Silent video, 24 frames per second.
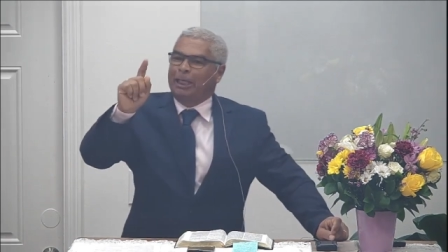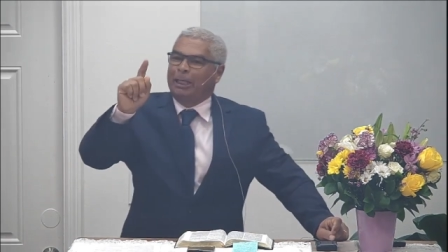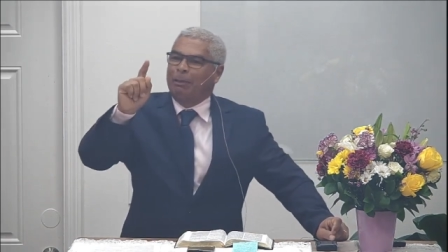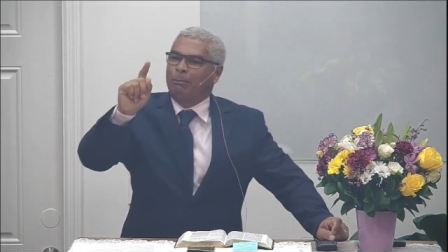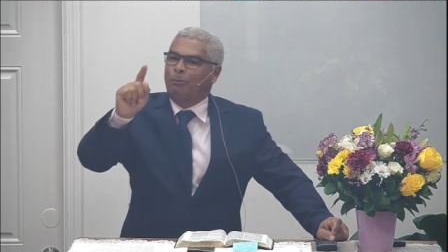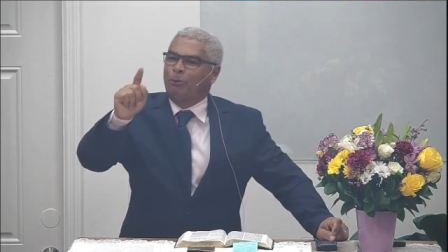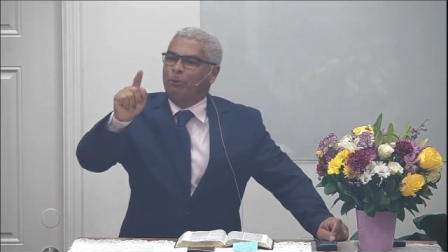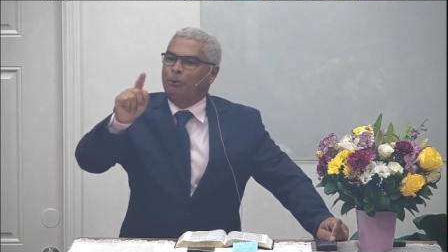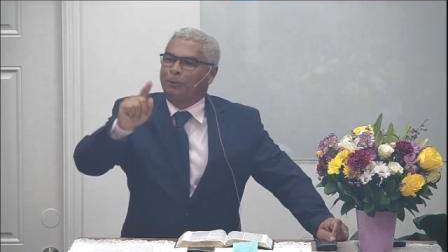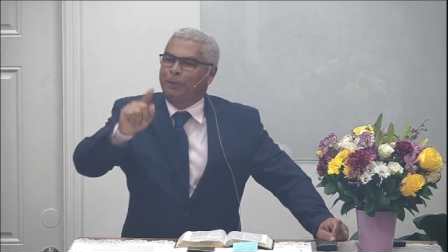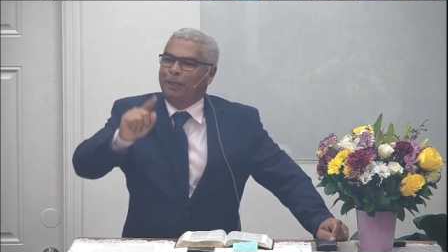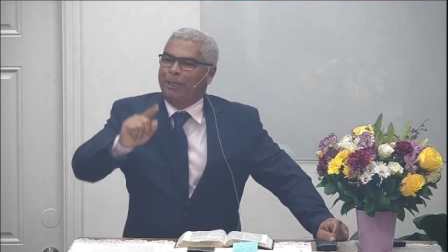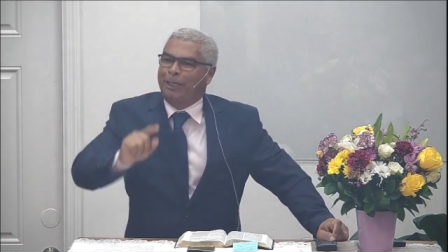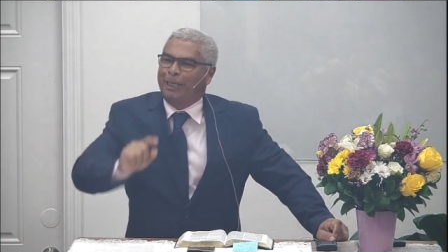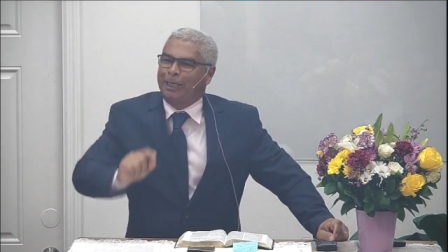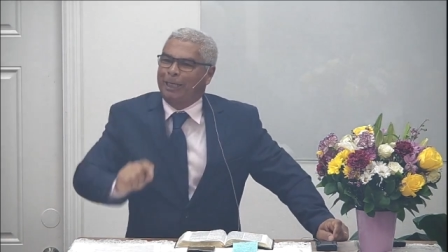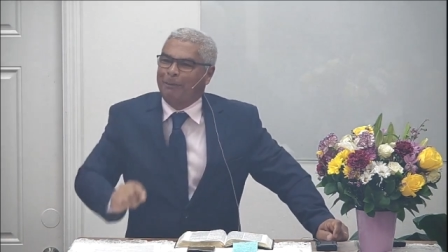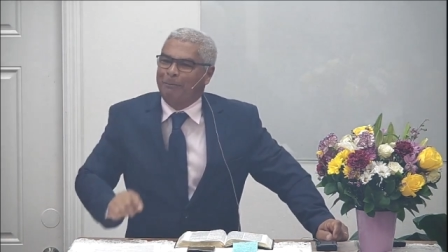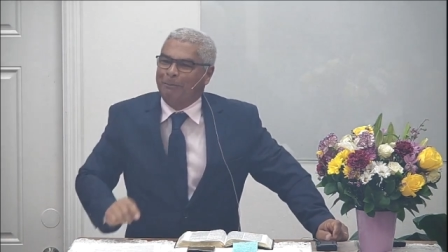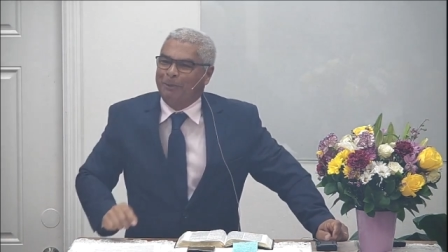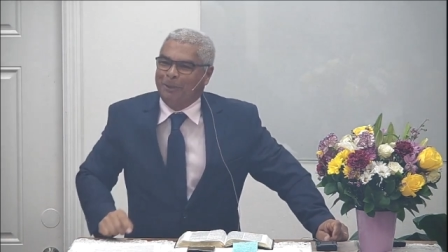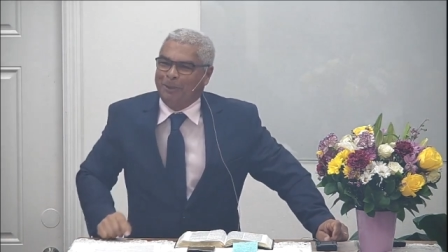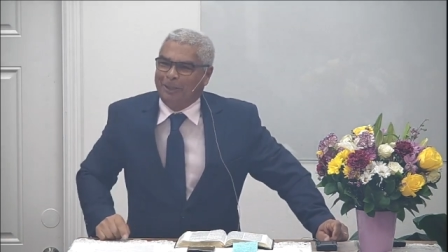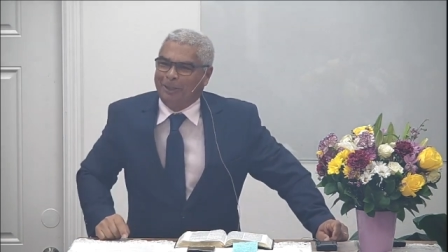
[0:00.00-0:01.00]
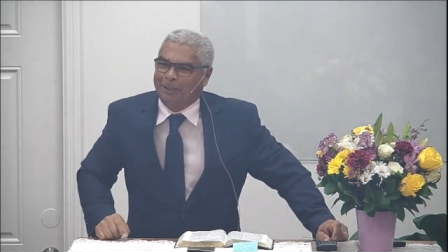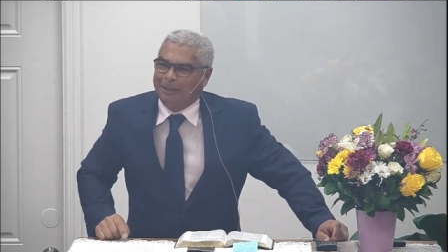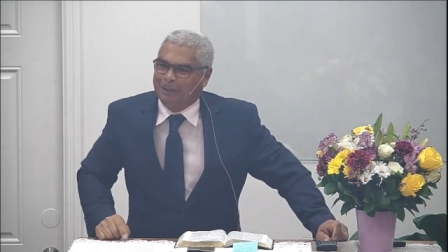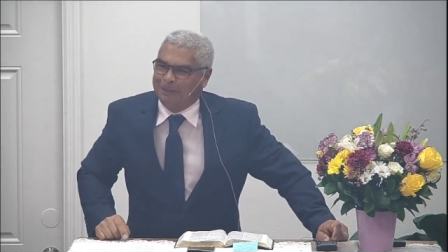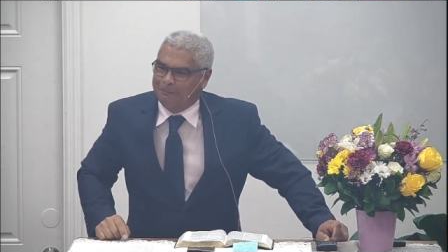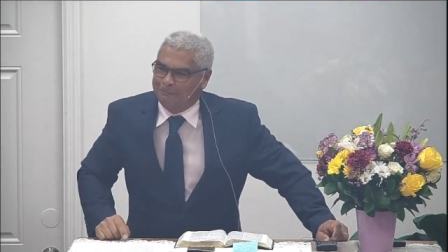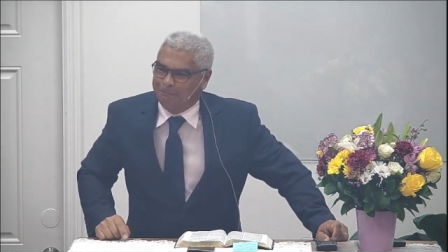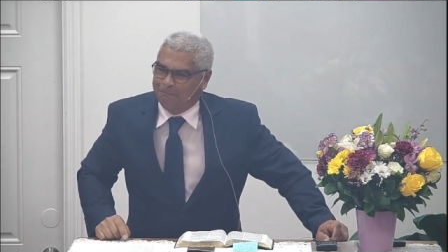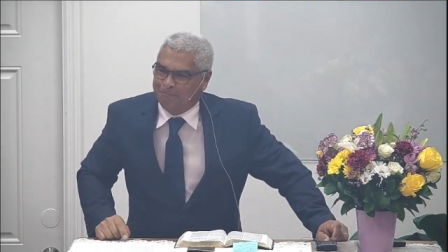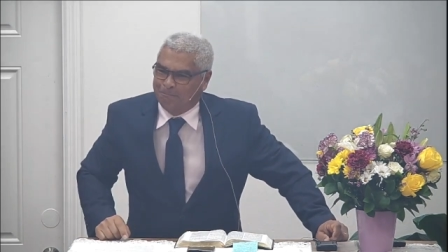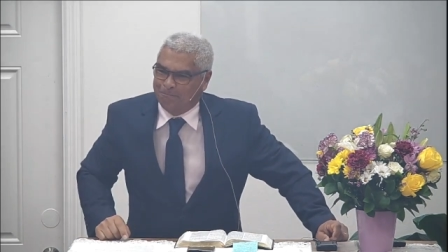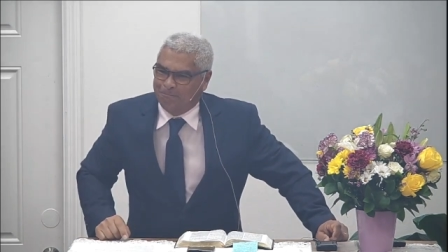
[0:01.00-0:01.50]
believed with the
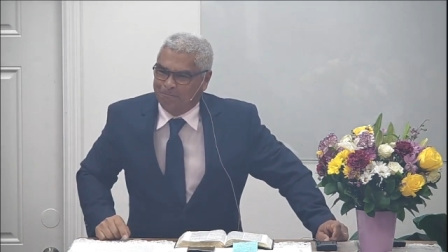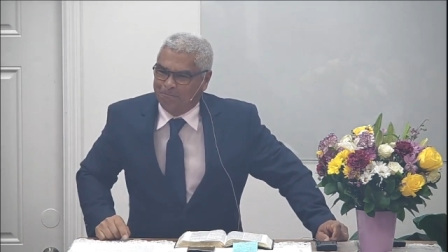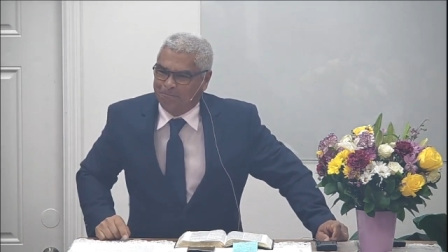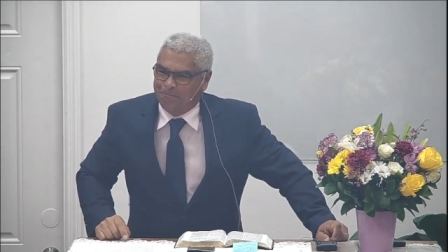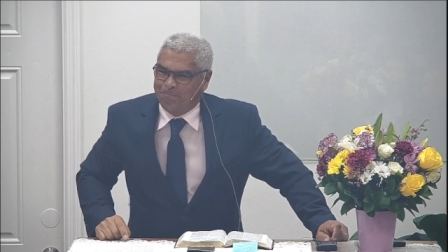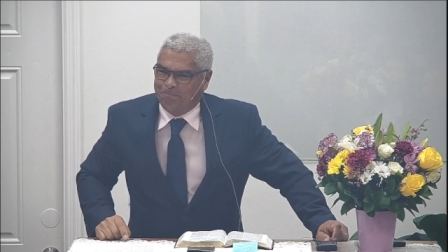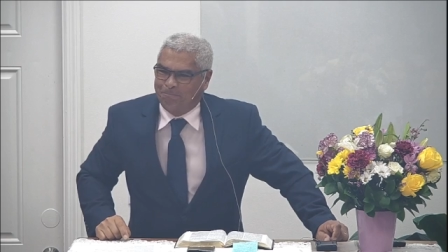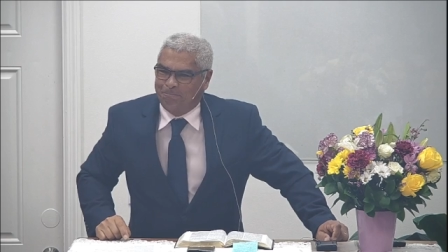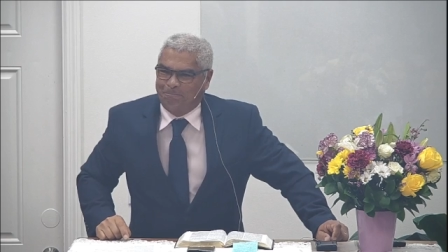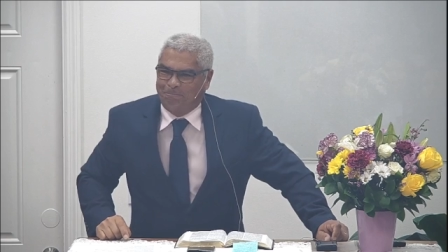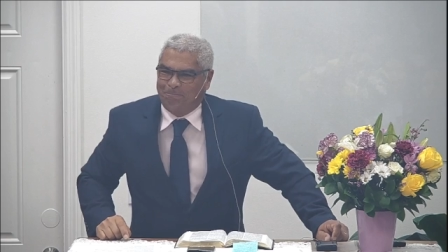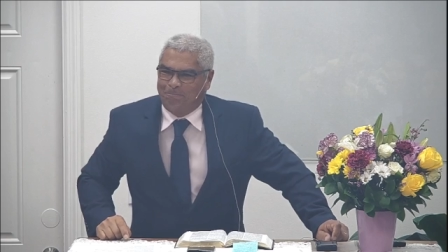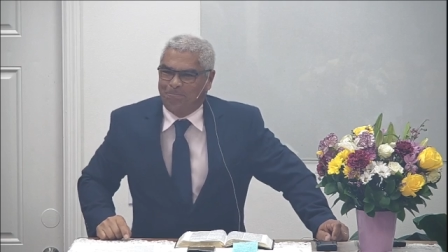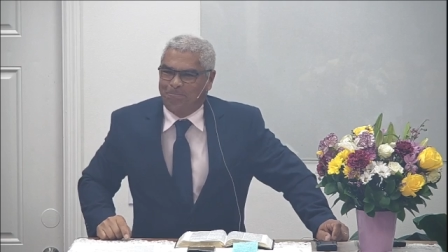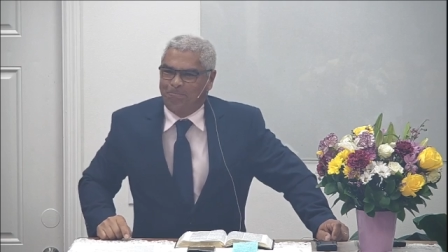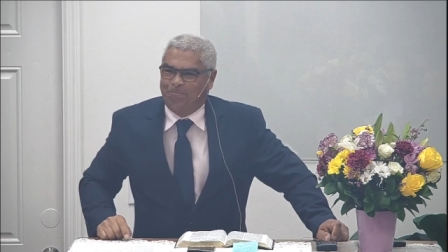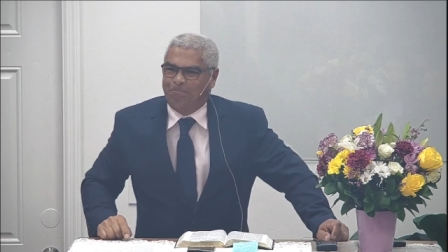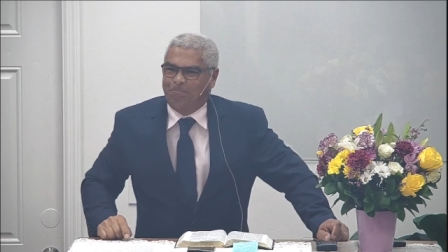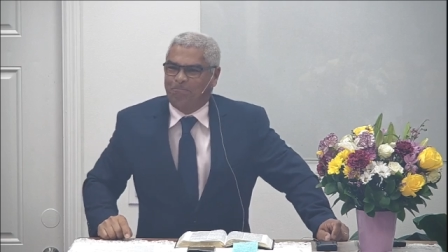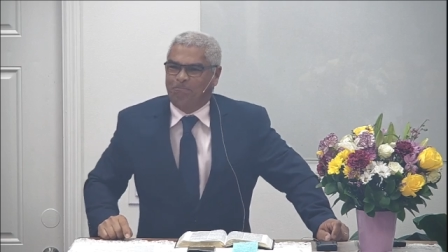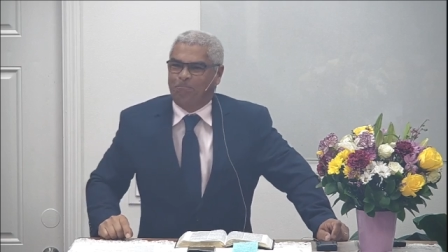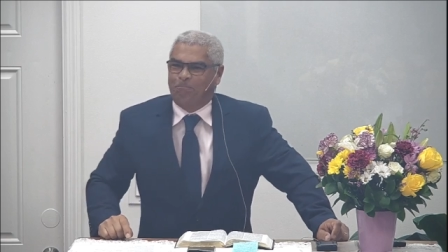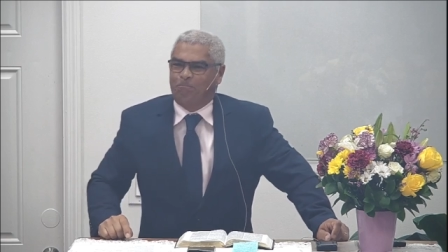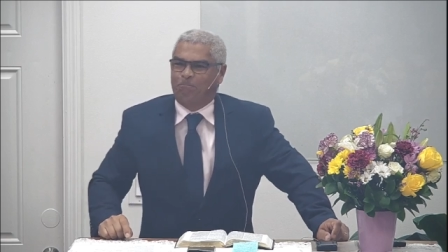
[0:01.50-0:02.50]
testimony of that young lady.